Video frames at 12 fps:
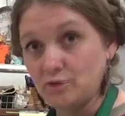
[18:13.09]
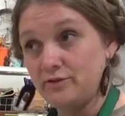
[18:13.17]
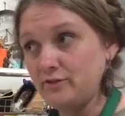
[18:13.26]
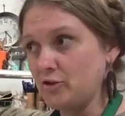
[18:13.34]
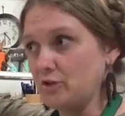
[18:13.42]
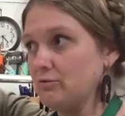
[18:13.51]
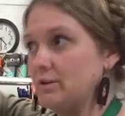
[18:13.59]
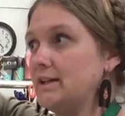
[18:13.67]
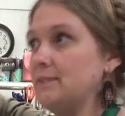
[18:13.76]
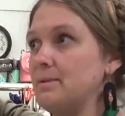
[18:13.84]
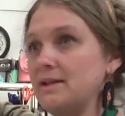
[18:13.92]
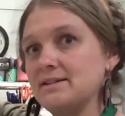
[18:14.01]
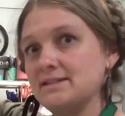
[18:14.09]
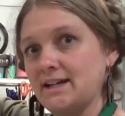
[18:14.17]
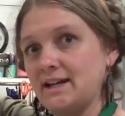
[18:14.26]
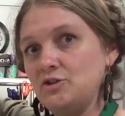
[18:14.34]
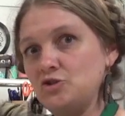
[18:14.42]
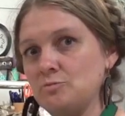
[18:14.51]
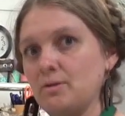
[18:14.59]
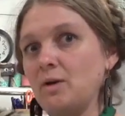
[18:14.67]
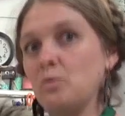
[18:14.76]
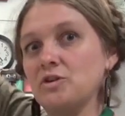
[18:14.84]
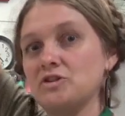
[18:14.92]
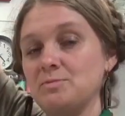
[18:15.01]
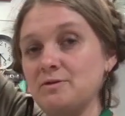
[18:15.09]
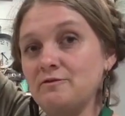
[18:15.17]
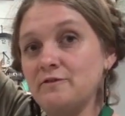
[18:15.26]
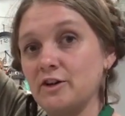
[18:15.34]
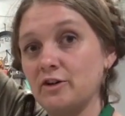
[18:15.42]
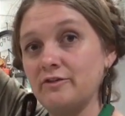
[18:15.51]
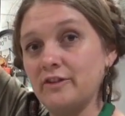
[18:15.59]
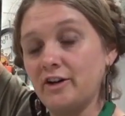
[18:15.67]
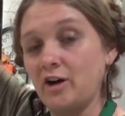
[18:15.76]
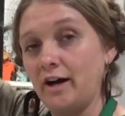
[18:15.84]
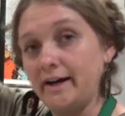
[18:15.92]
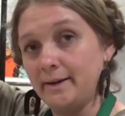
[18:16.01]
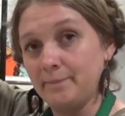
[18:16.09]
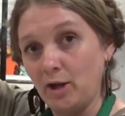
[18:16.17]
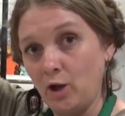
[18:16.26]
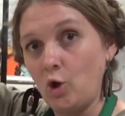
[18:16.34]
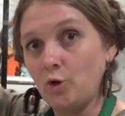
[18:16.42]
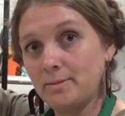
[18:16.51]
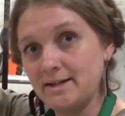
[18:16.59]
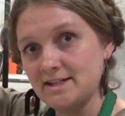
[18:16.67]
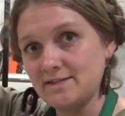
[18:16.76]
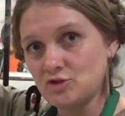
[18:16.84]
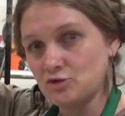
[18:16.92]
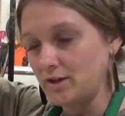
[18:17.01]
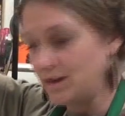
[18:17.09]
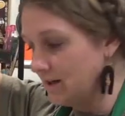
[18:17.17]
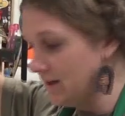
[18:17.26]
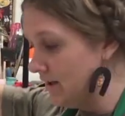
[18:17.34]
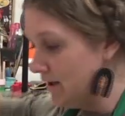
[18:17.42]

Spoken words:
So if you've got a really big stage, you might want it to be very, very high up, a long piece of string.